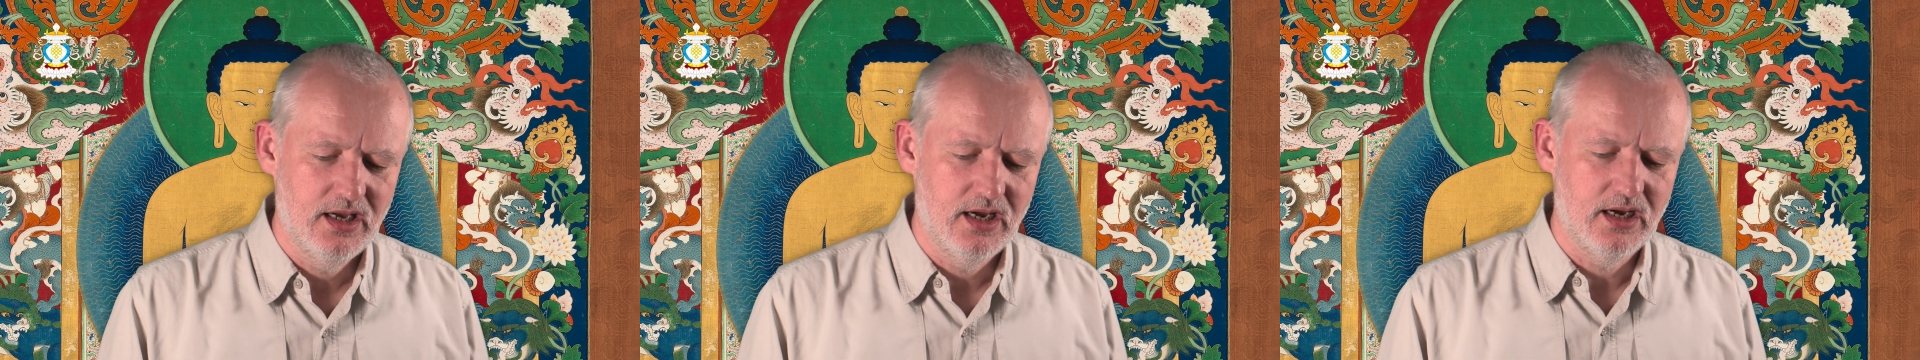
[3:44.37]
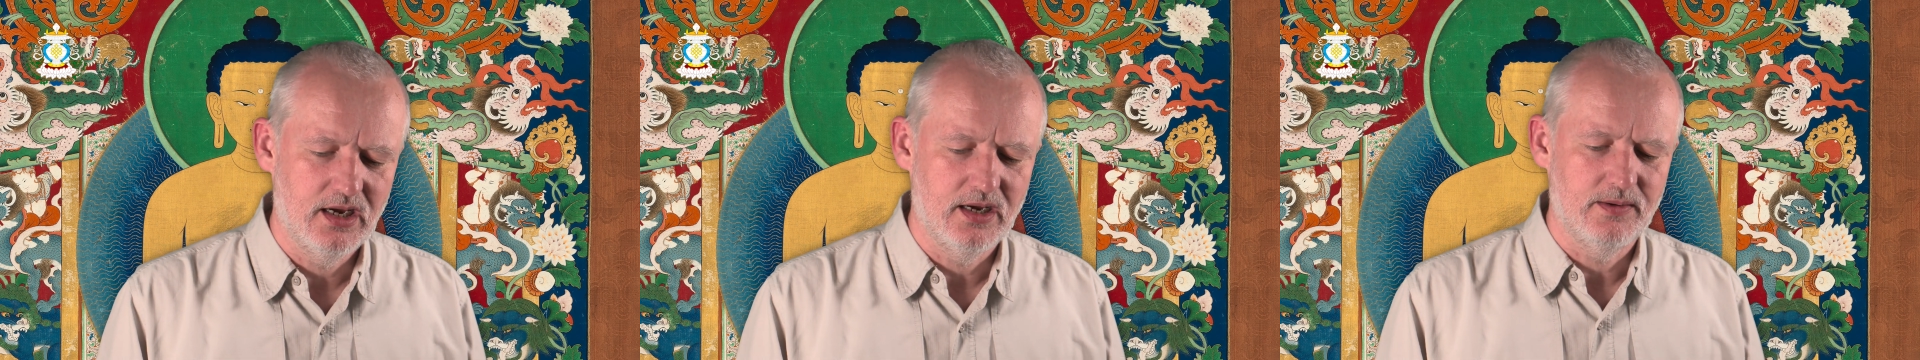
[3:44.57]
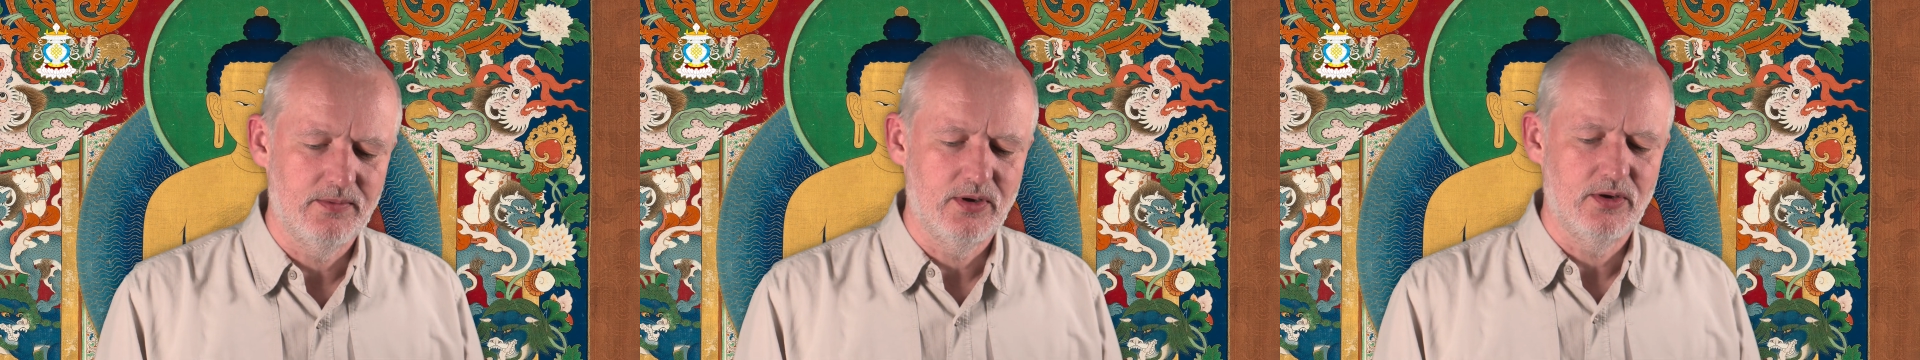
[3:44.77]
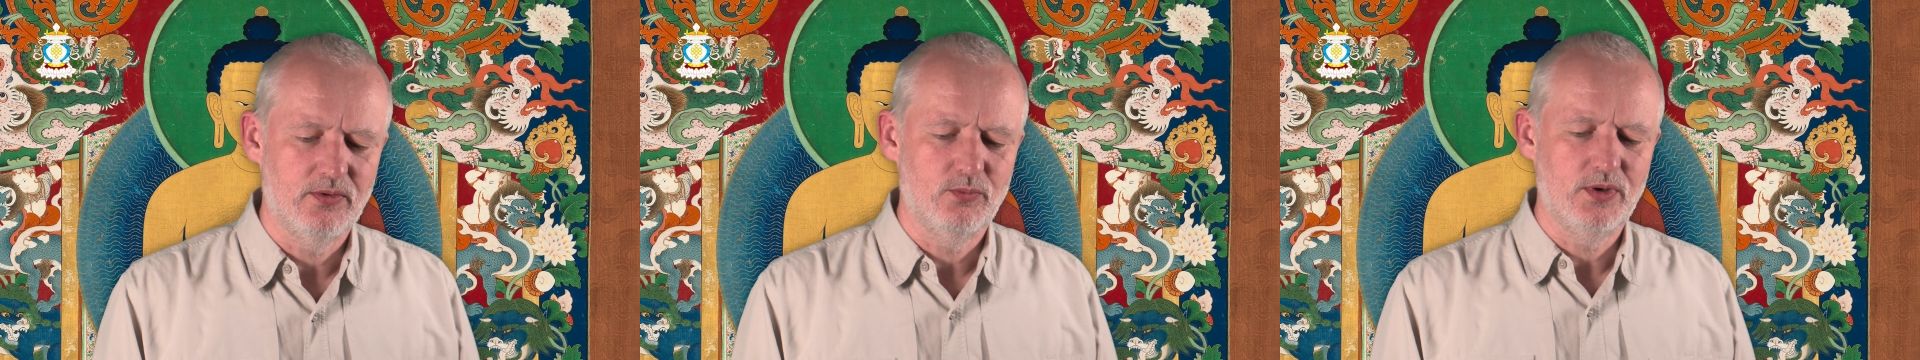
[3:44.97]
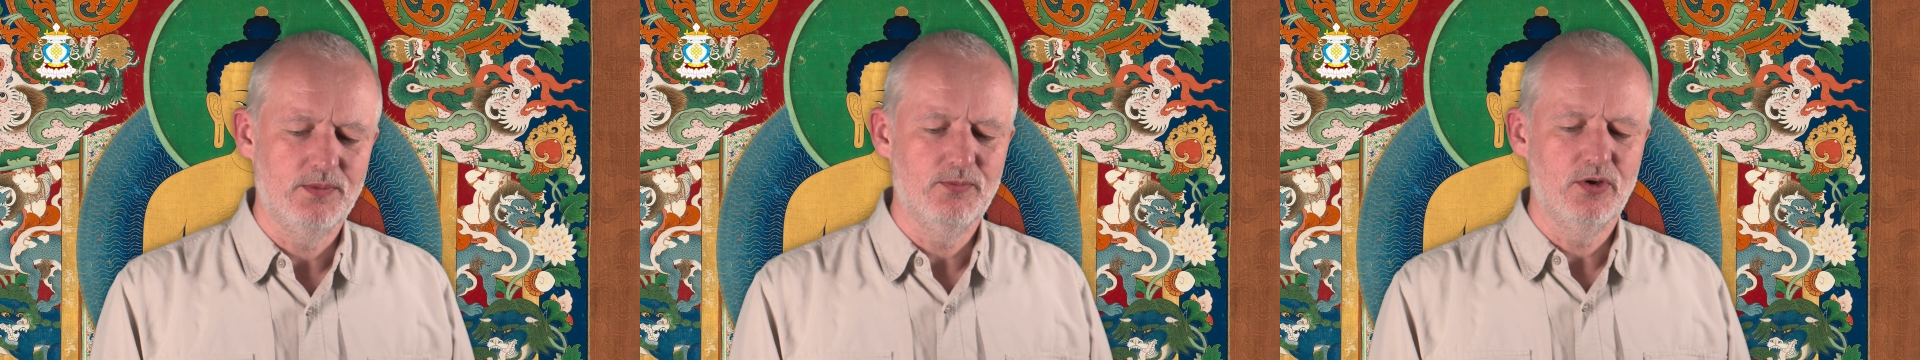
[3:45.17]

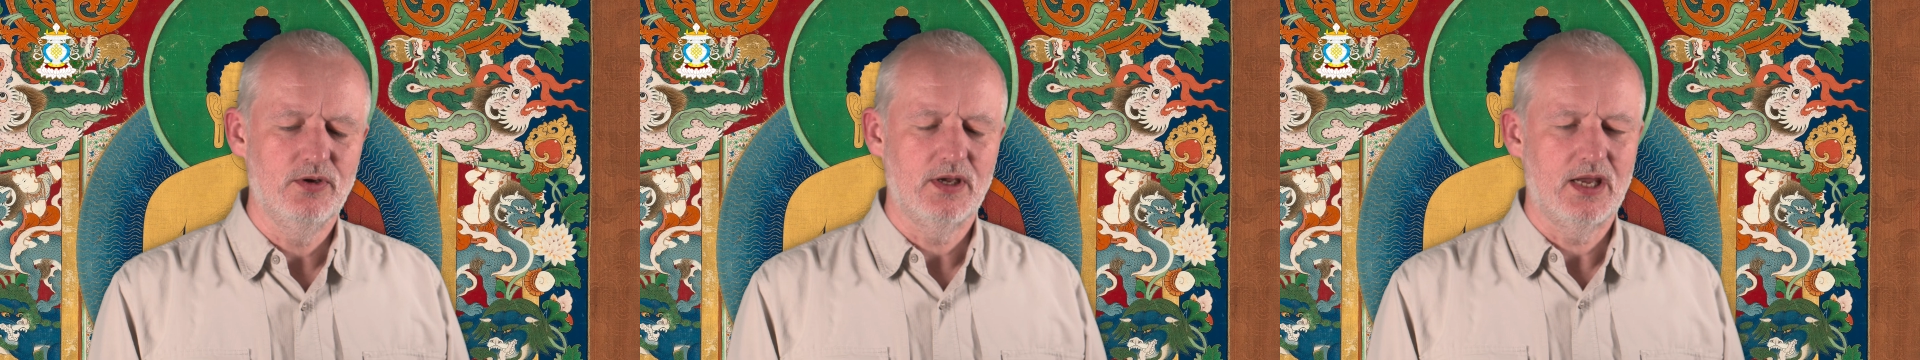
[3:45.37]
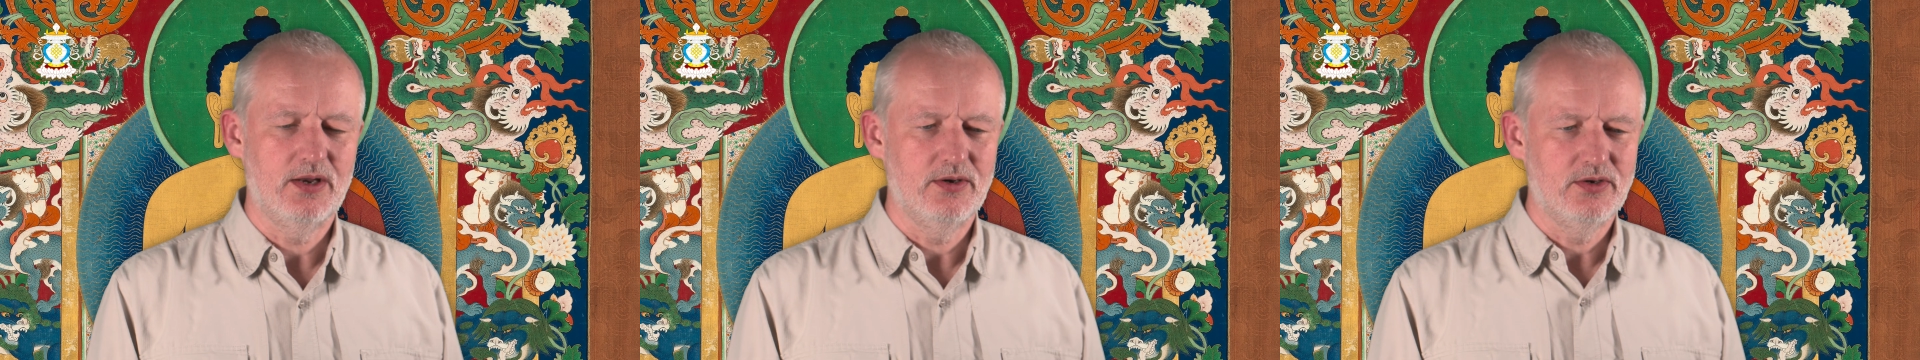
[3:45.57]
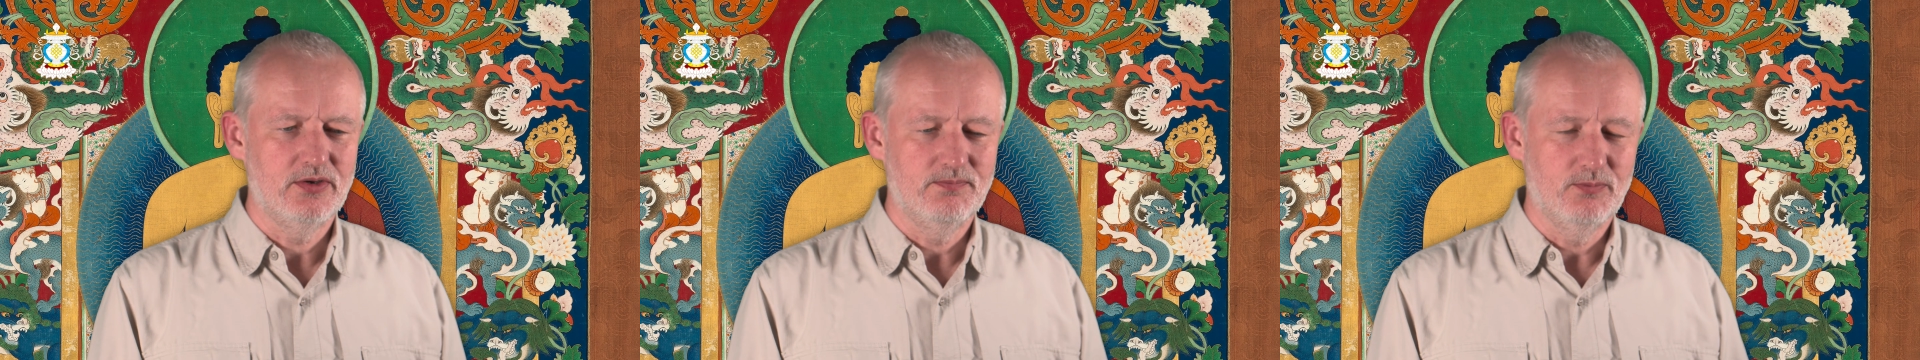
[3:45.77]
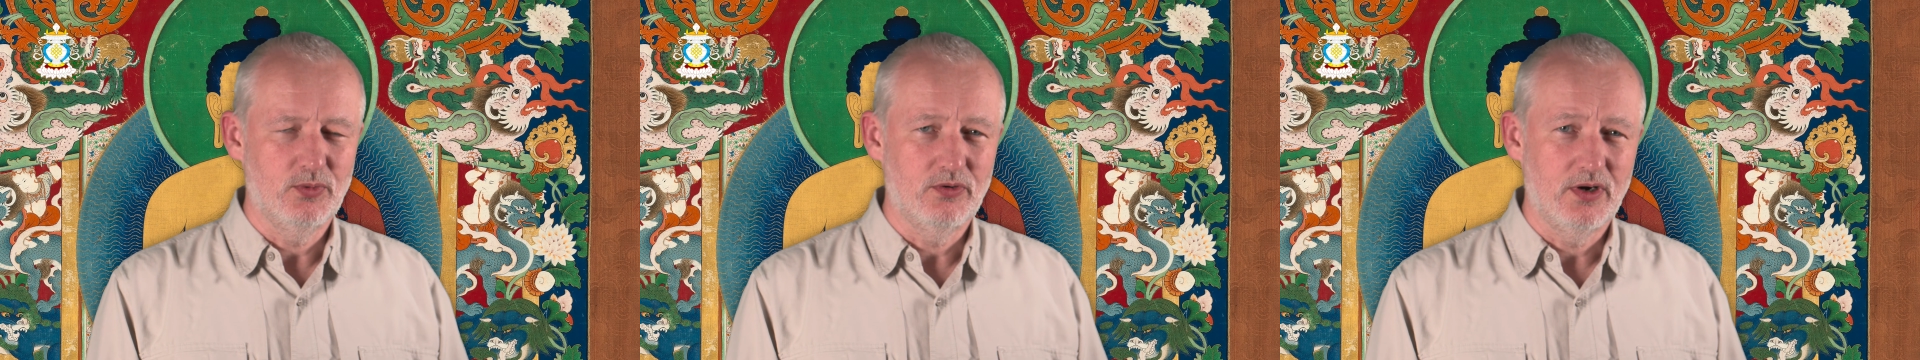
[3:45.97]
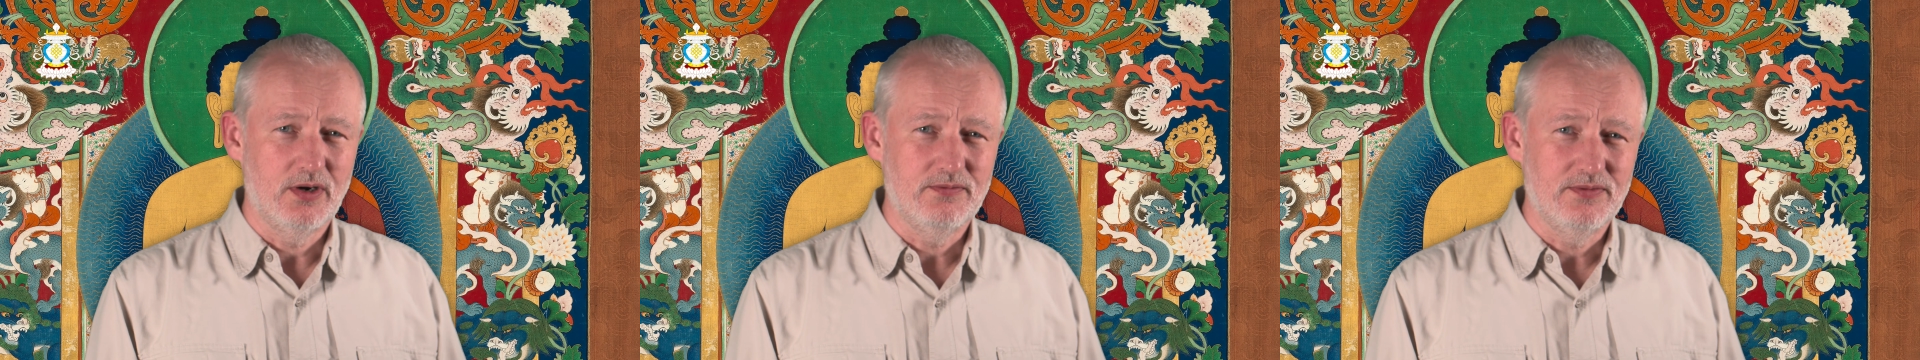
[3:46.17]
And
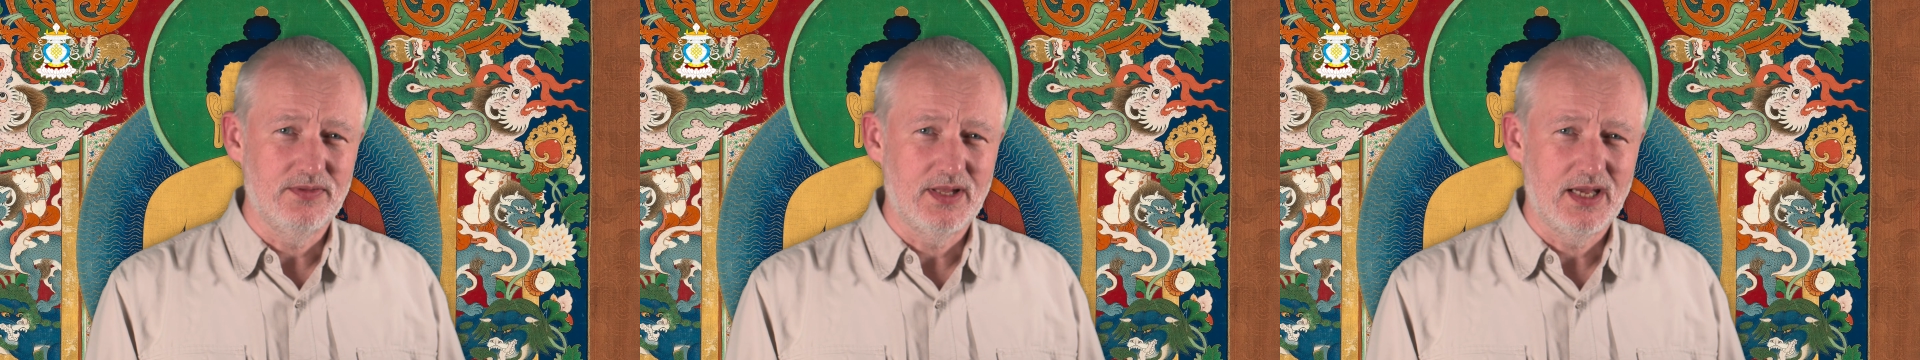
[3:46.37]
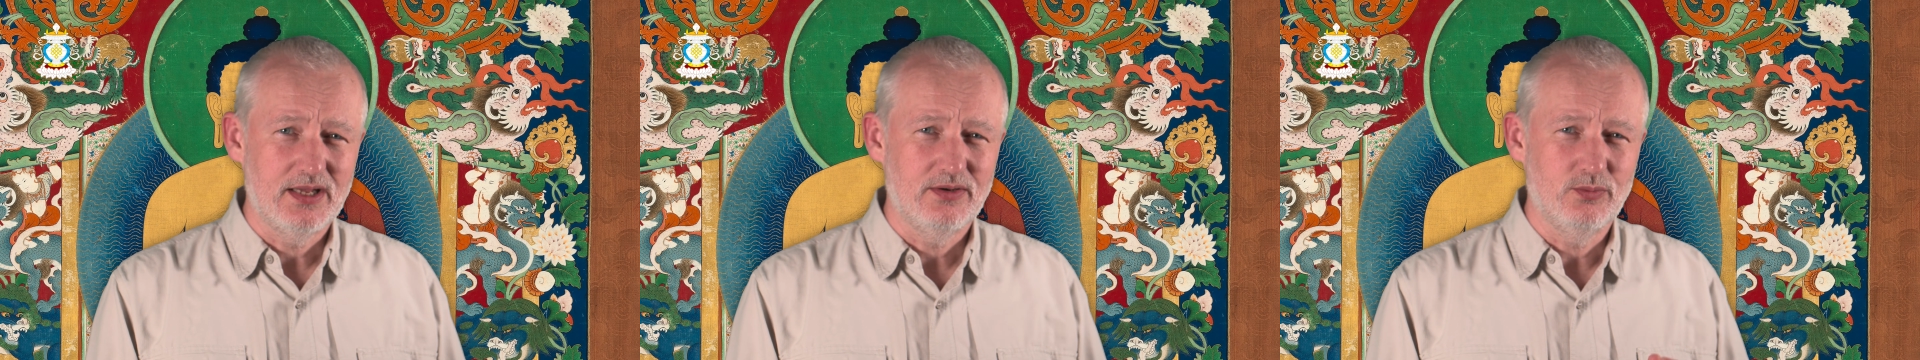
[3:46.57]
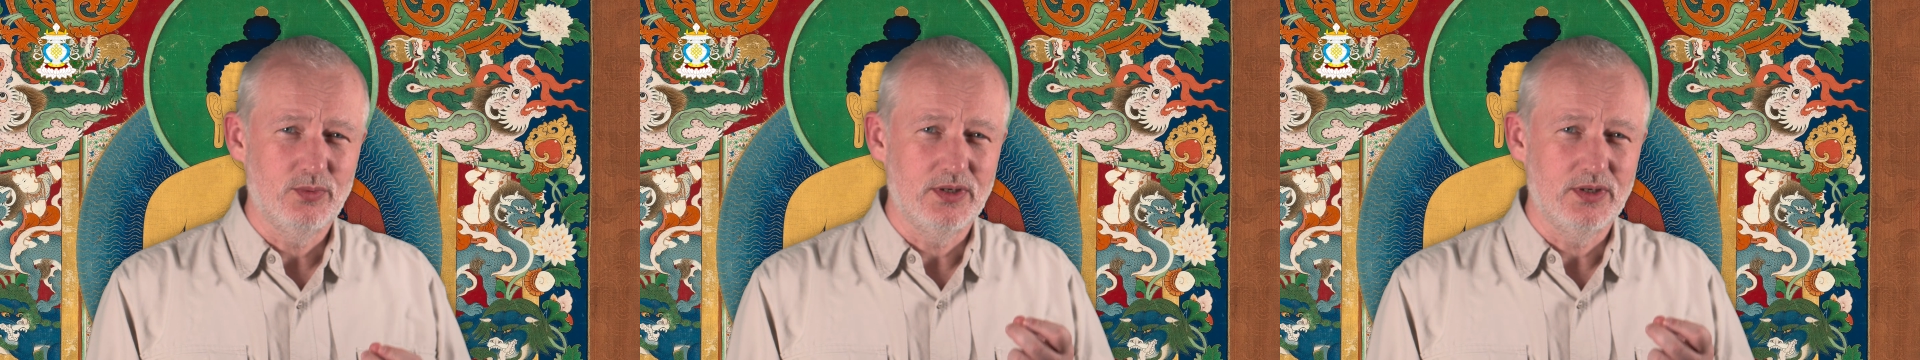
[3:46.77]
moreover than that,